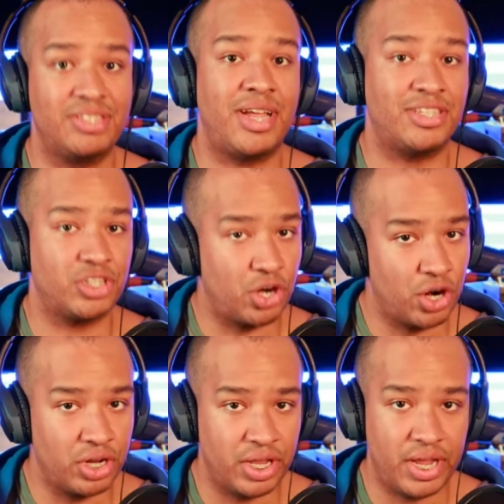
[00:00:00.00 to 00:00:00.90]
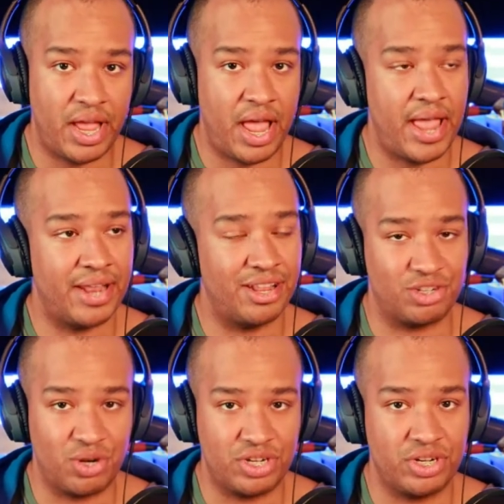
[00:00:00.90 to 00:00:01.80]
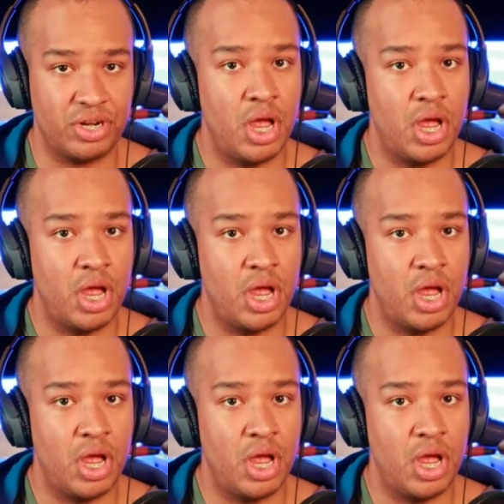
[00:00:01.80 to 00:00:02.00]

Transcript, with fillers: that's currently a electrician.